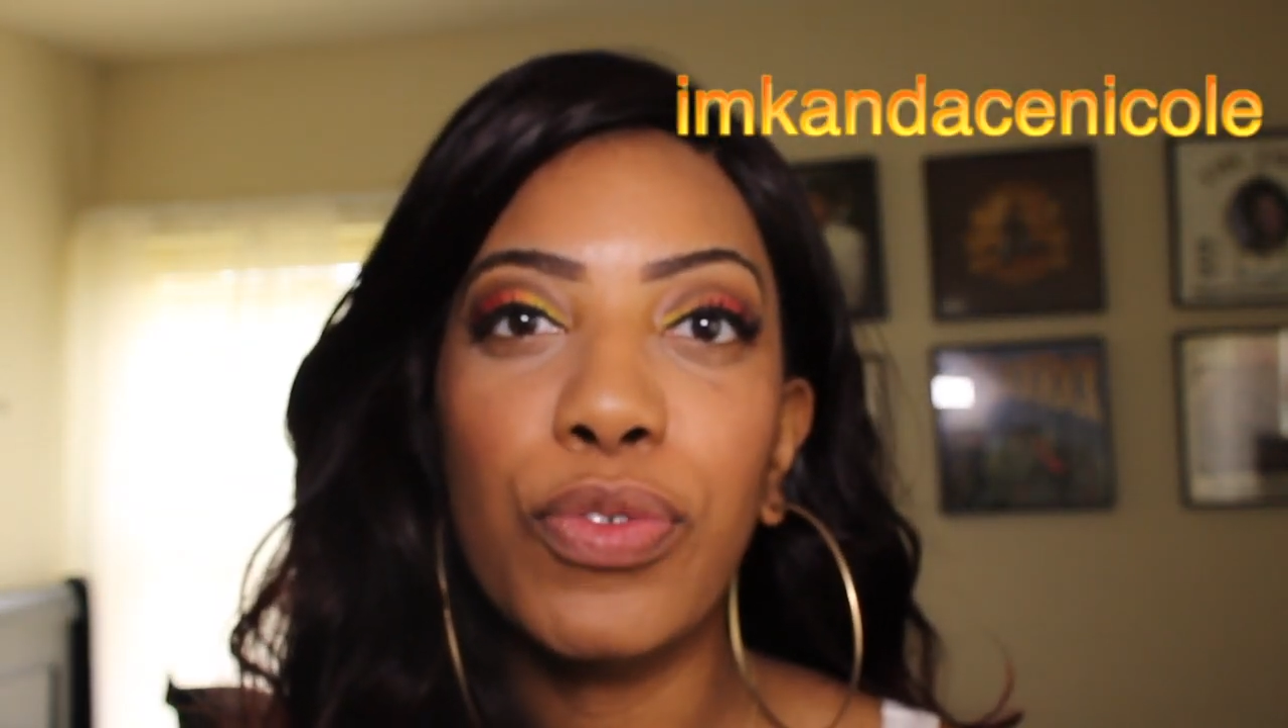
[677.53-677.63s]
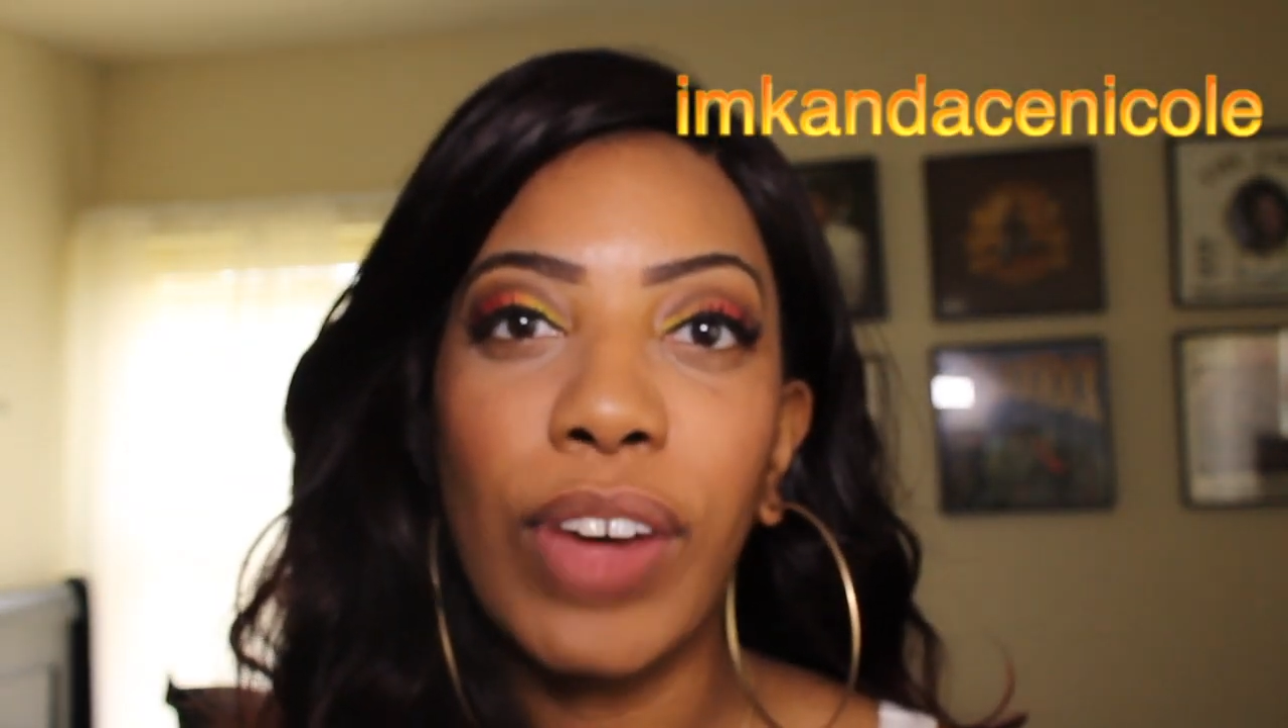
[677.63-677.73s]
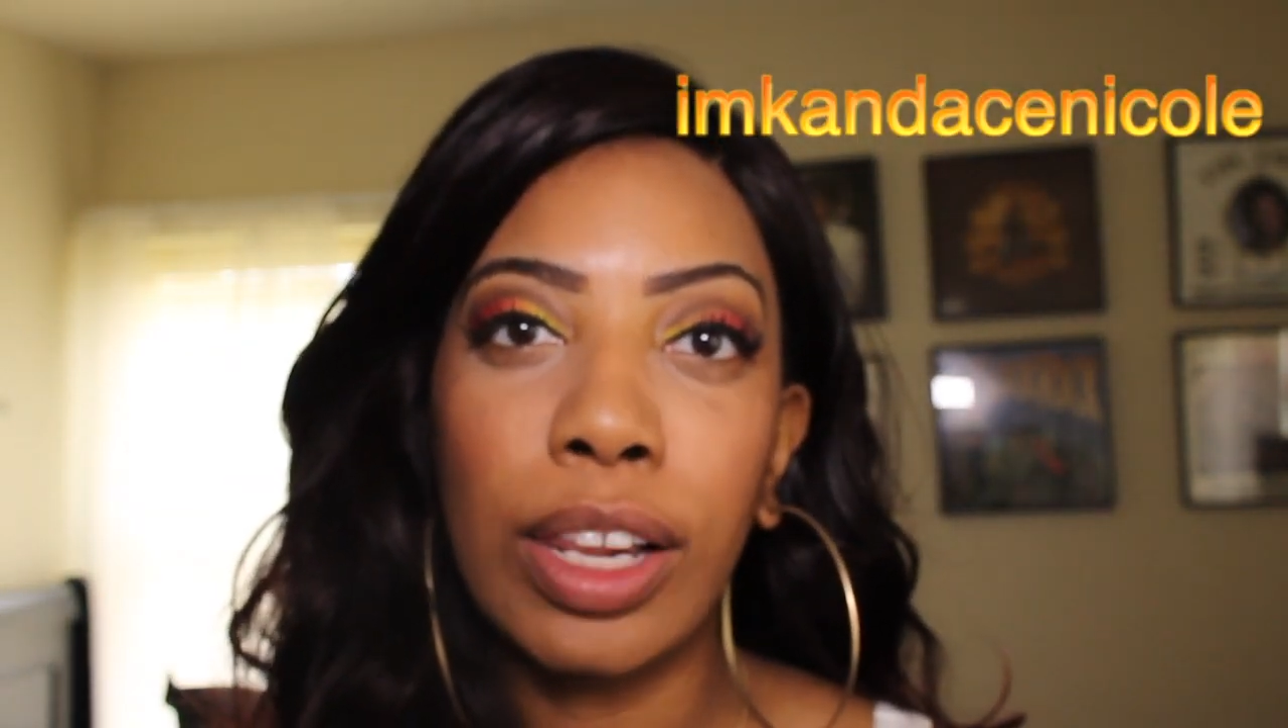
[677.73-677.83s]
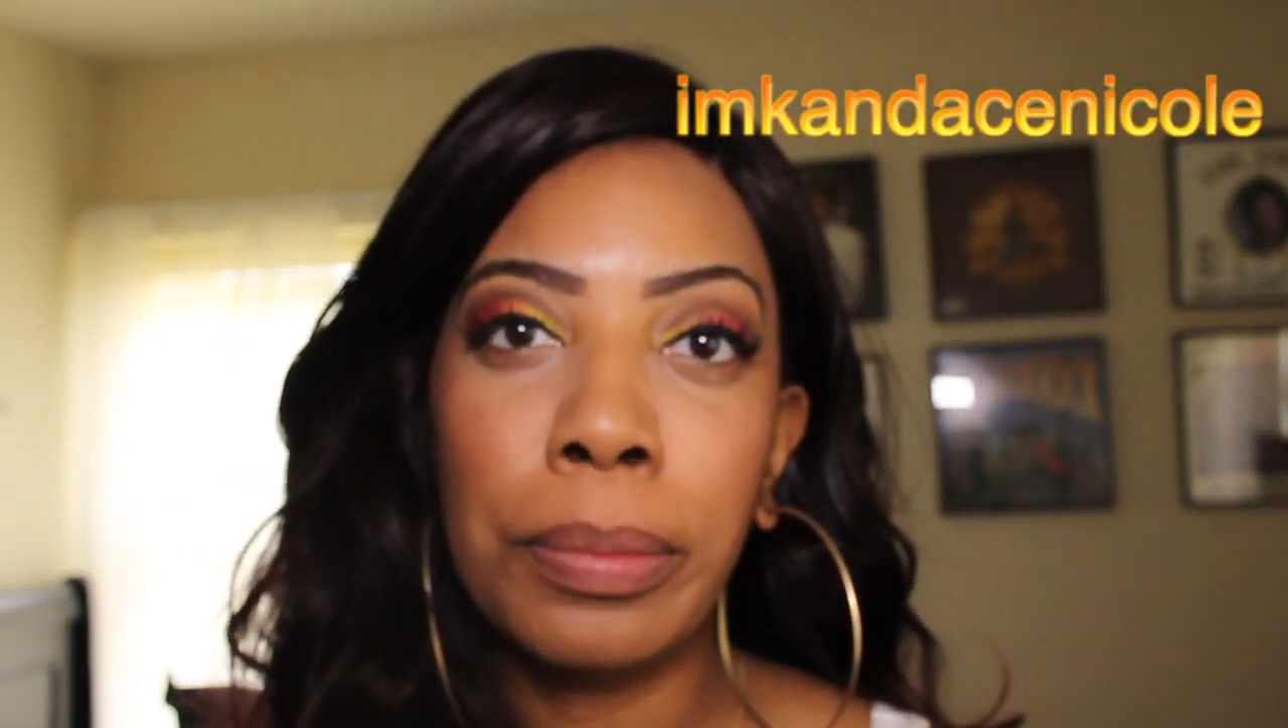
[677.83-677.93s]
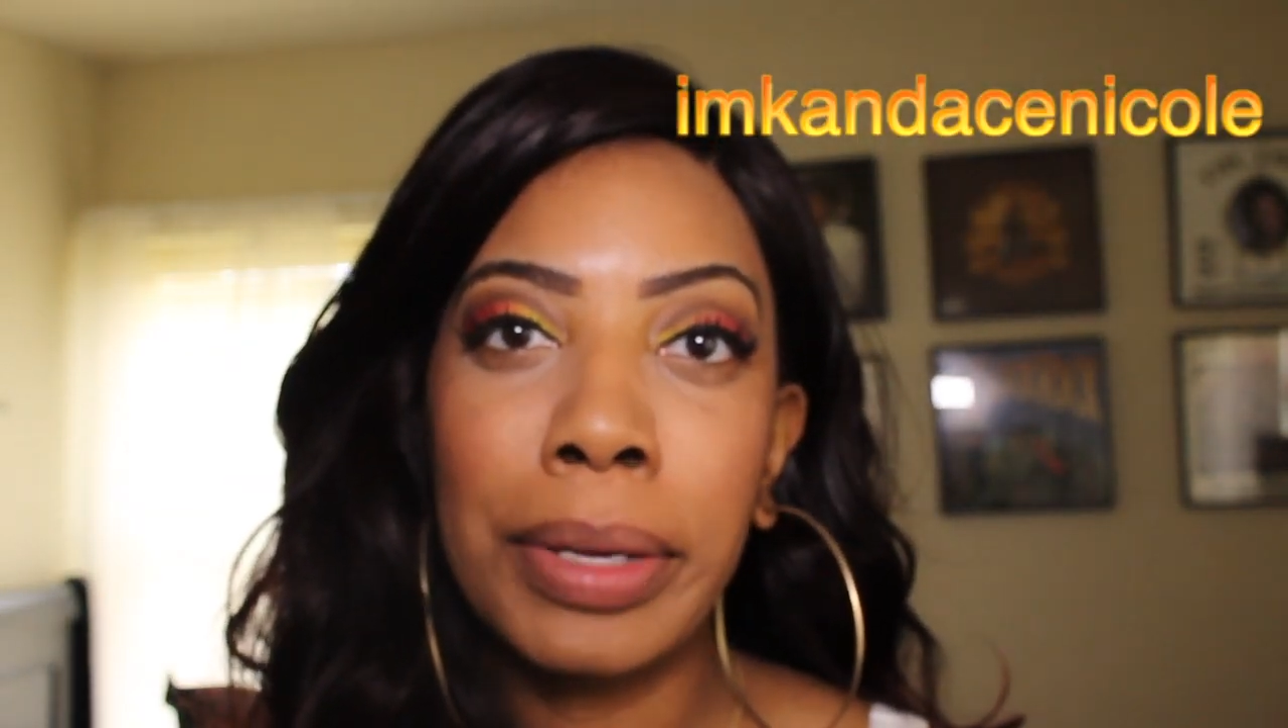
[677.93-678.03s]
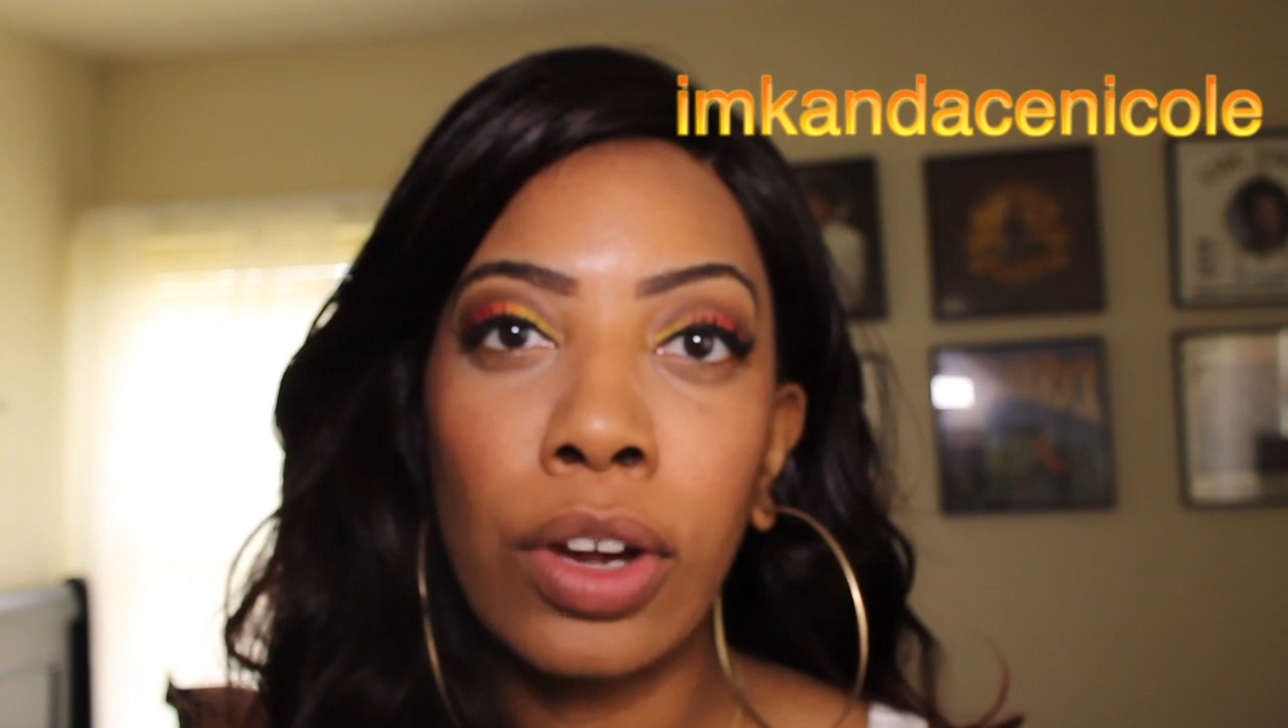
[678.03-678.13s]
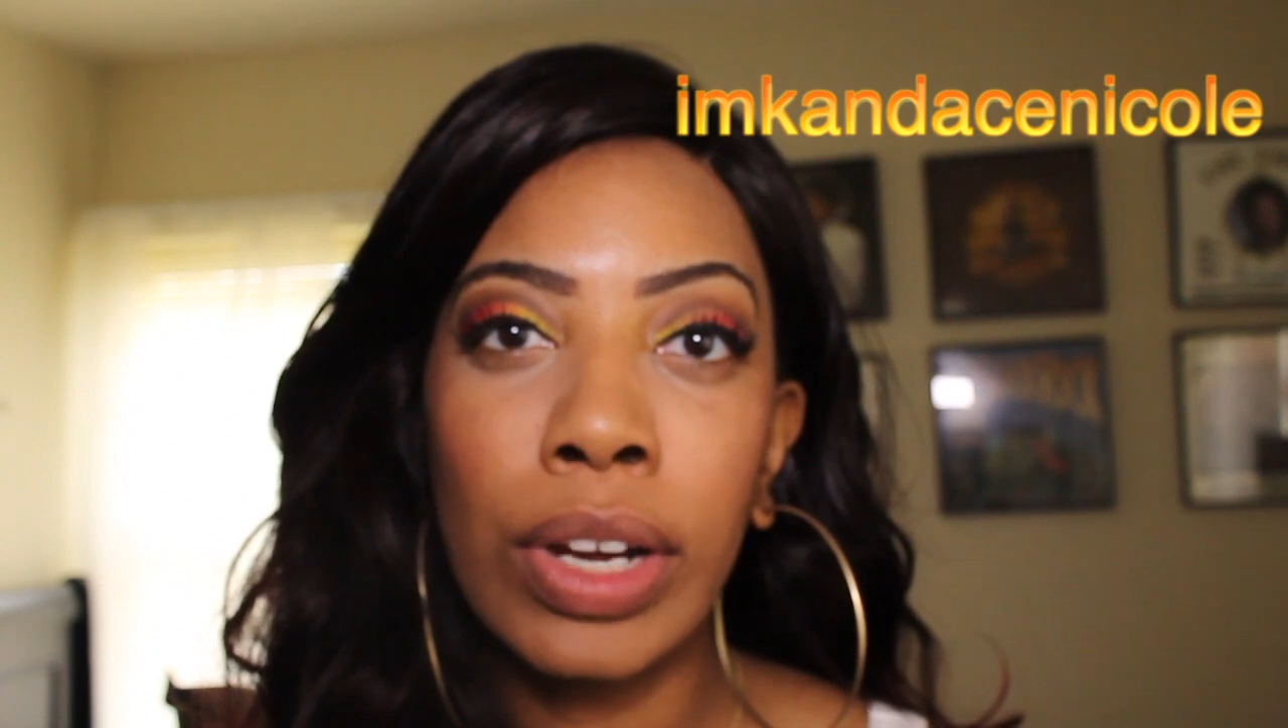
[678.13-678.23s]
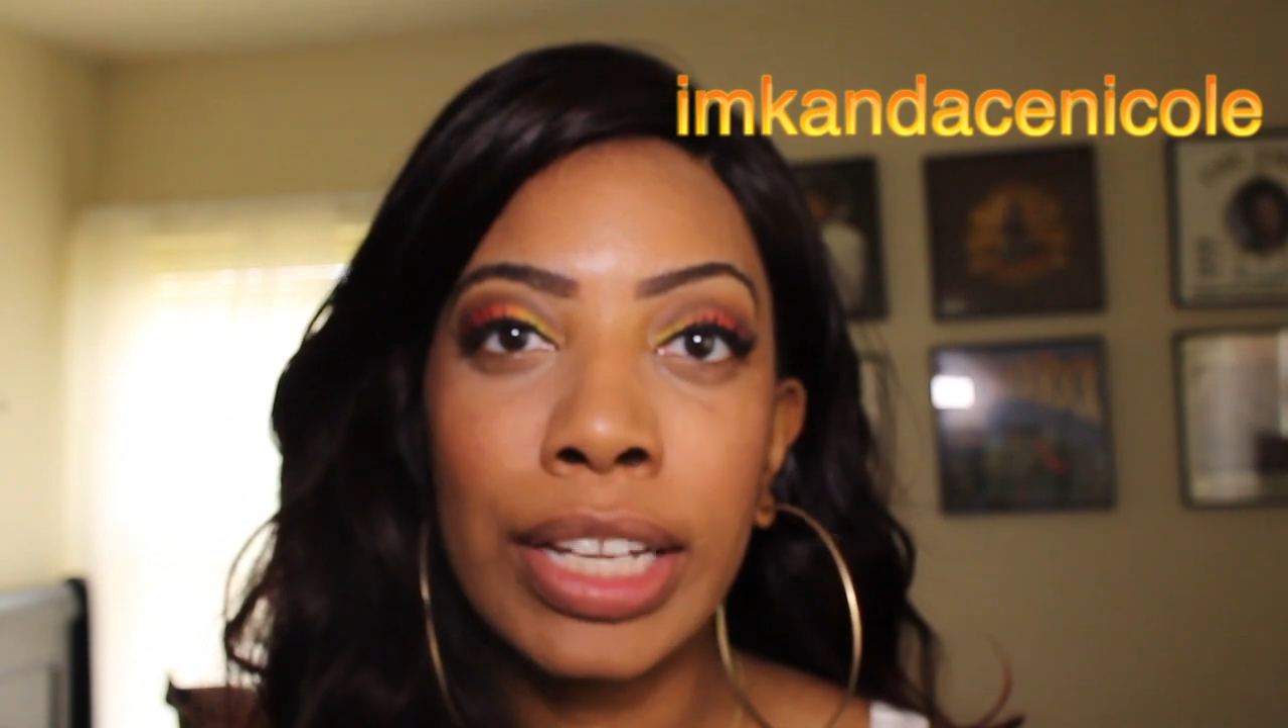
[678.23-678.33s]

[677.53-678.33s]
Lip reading: follow me on